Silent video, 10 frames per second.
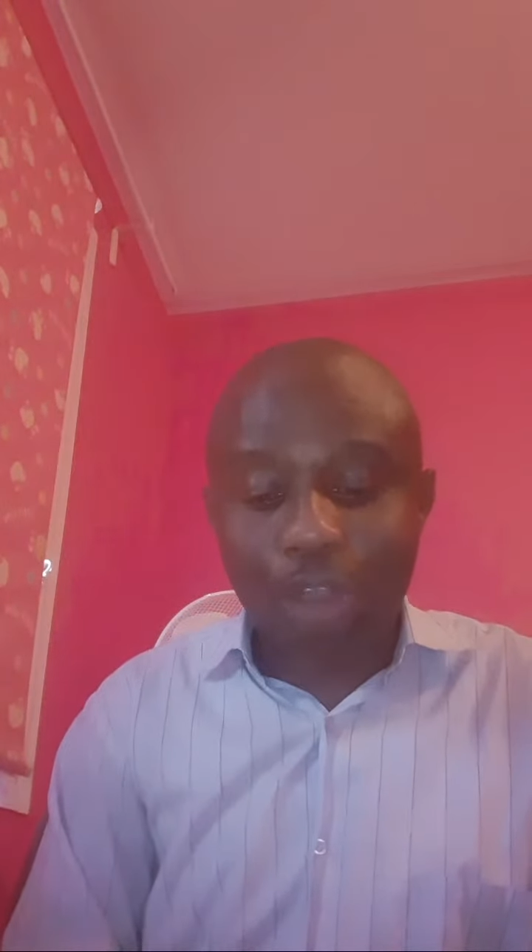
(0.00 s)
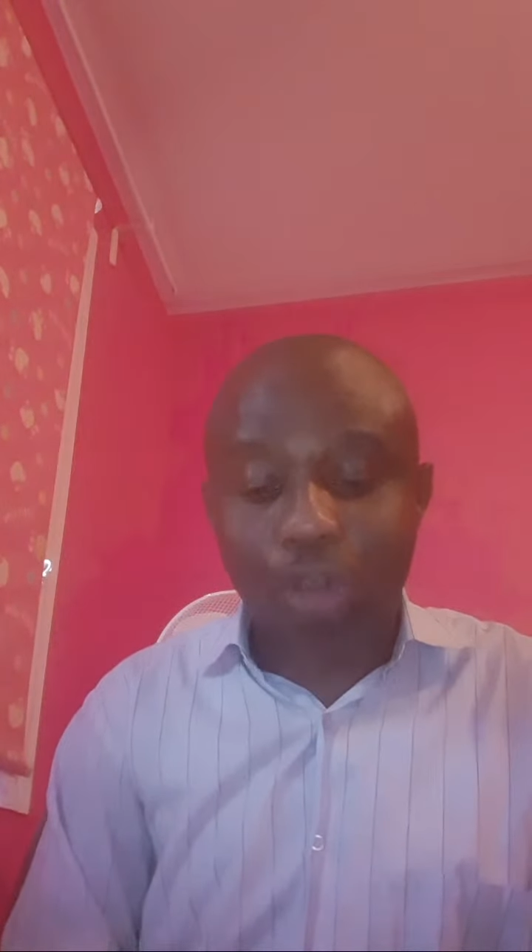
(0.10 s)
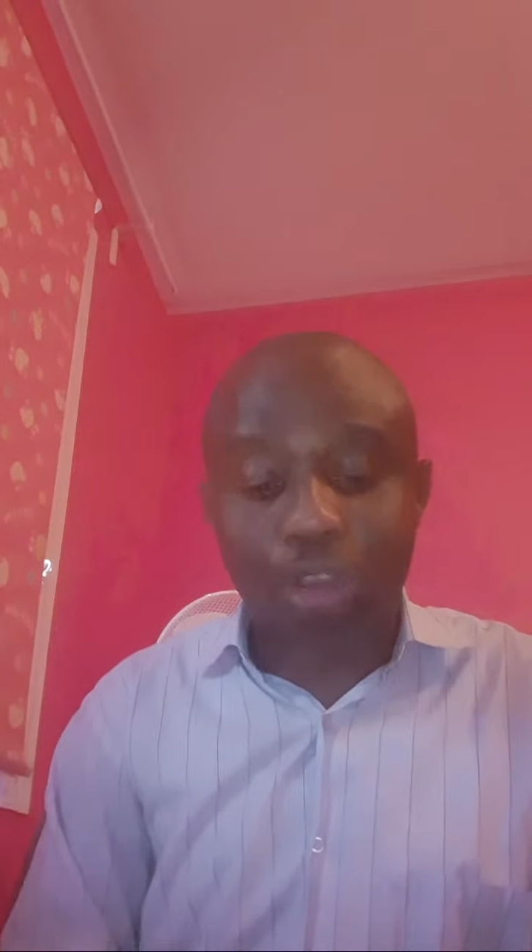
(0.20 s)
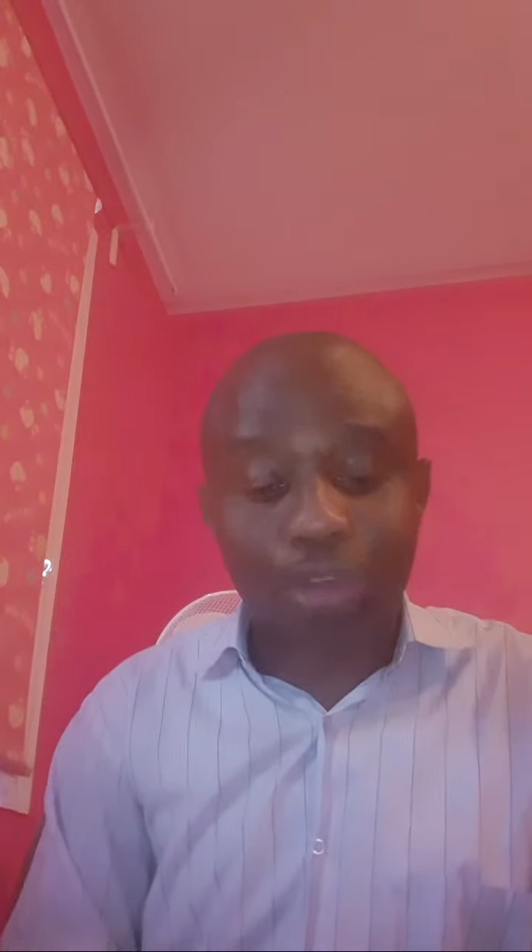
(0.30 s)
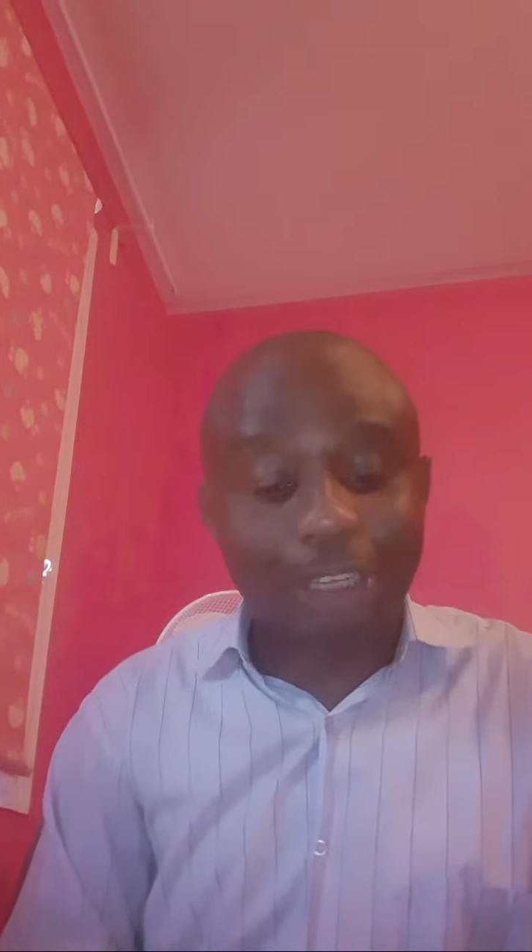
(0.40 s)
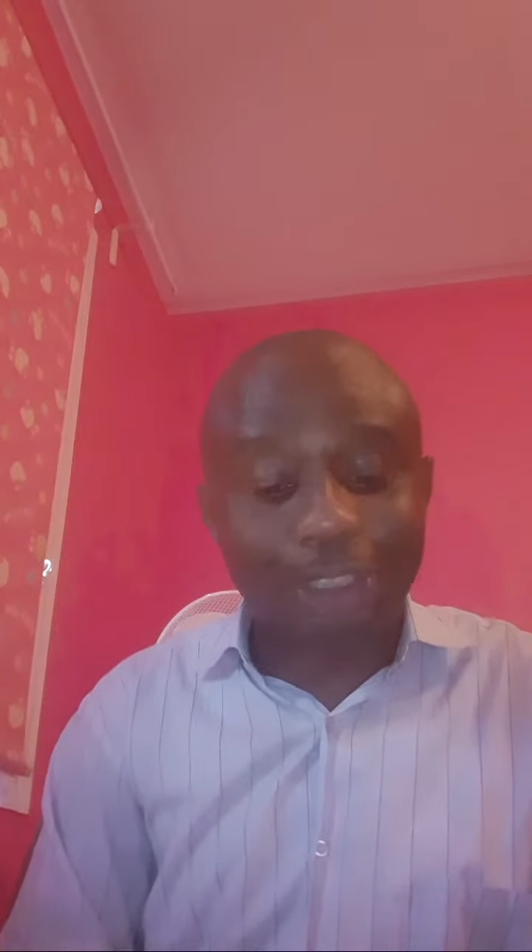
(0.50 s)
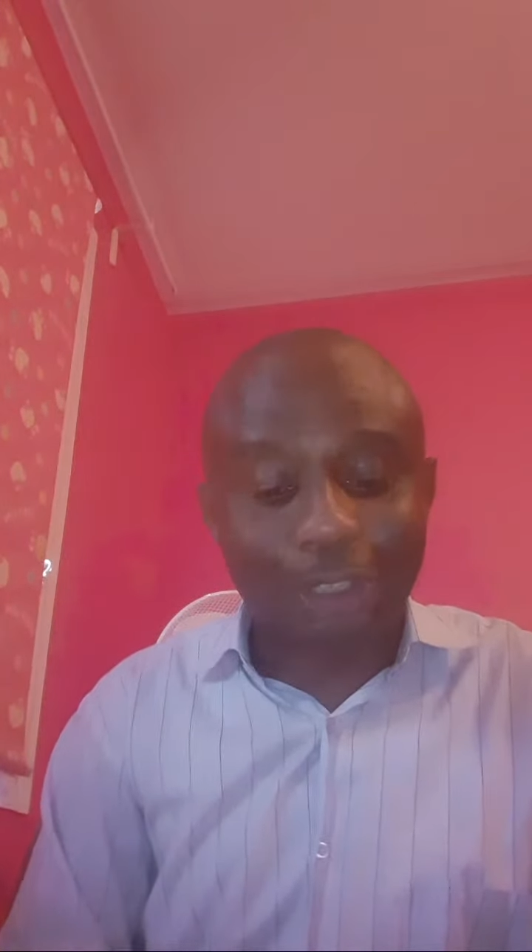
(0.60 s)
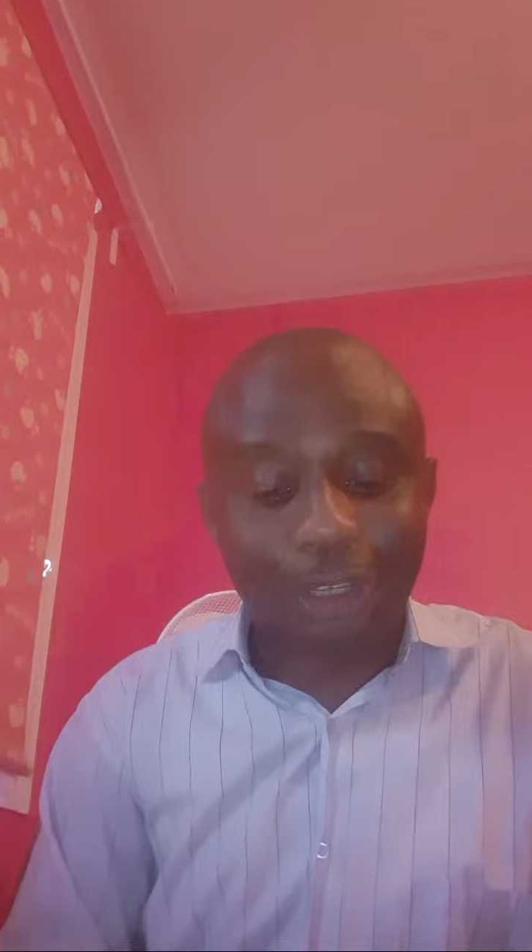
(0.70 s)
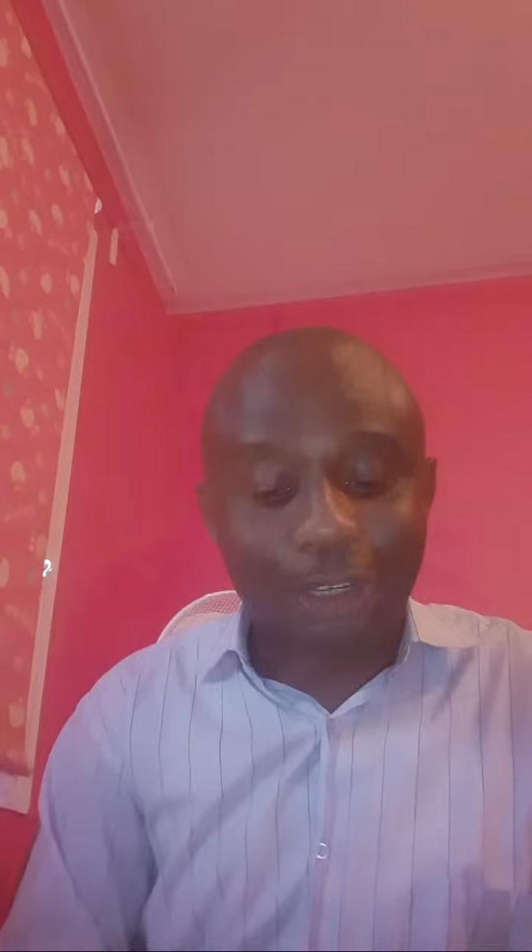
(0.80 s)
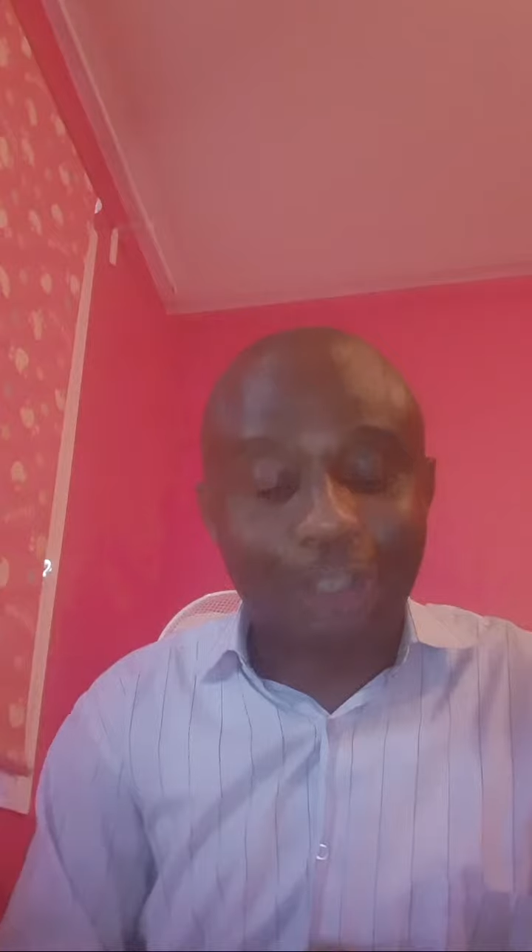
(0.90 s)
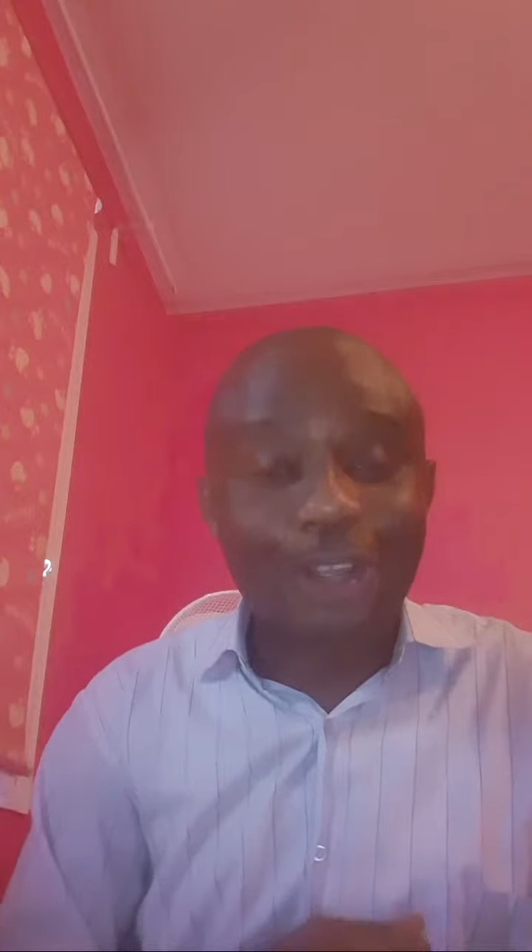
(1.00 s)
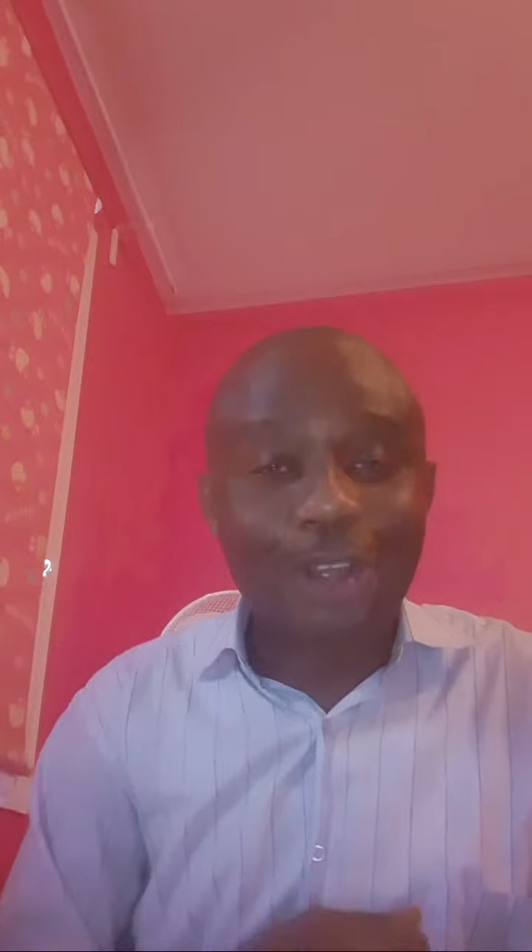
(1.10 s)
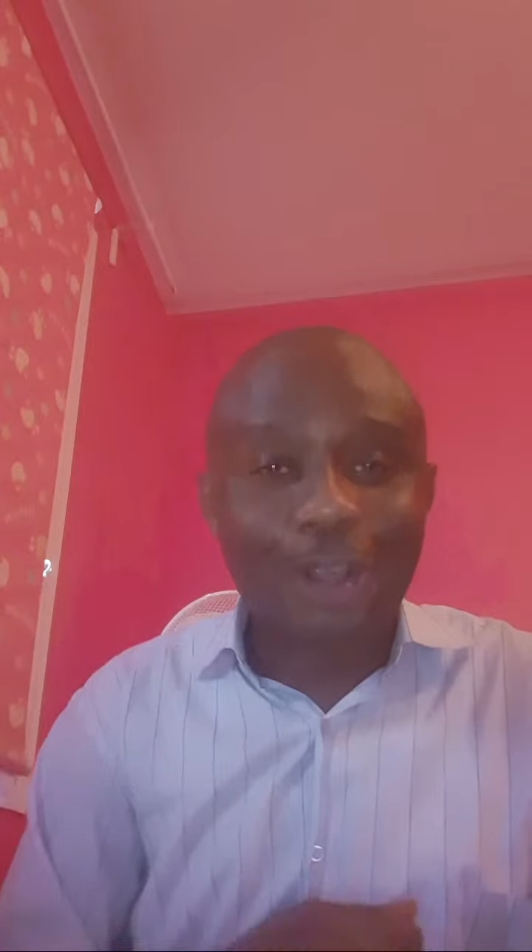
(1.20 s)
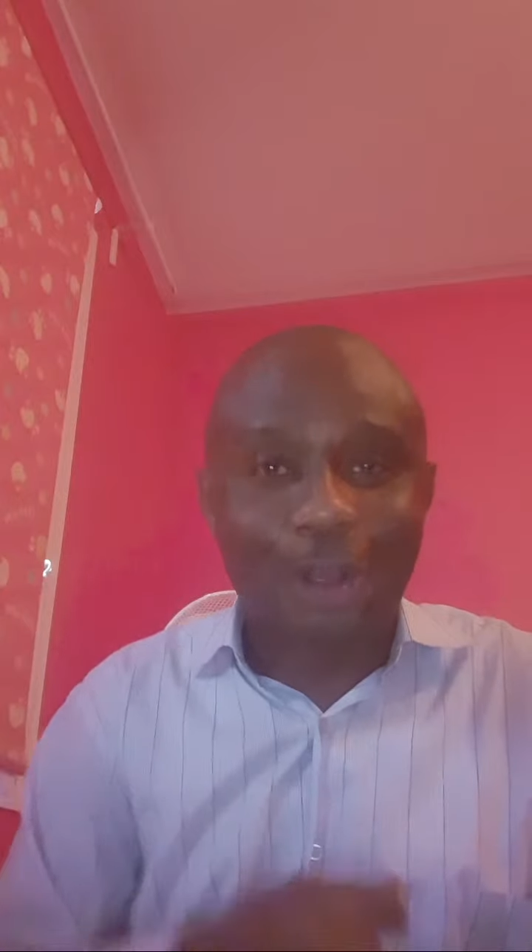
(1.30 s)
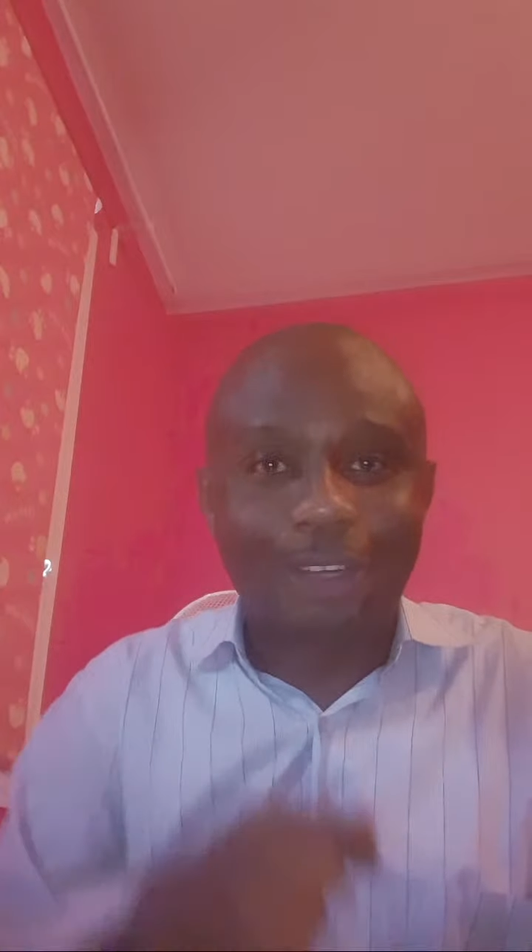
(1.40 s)
contraction
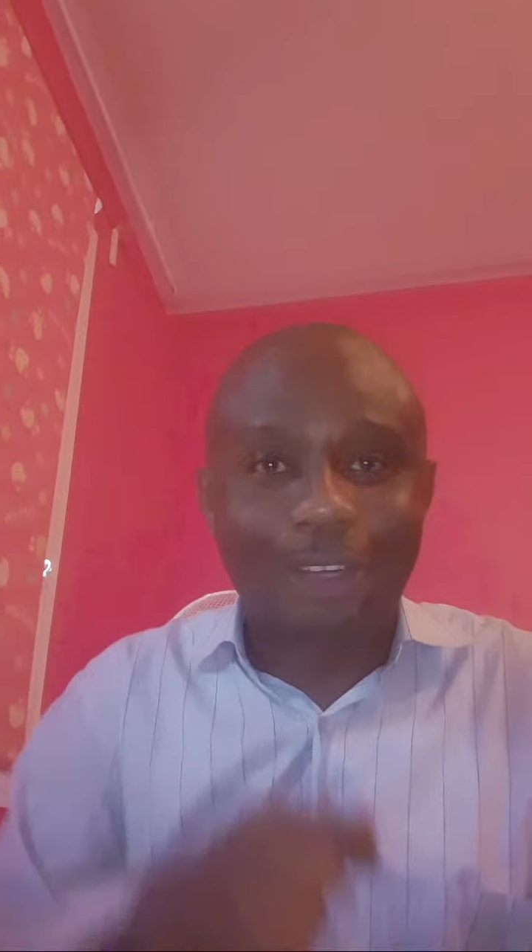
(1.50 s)
called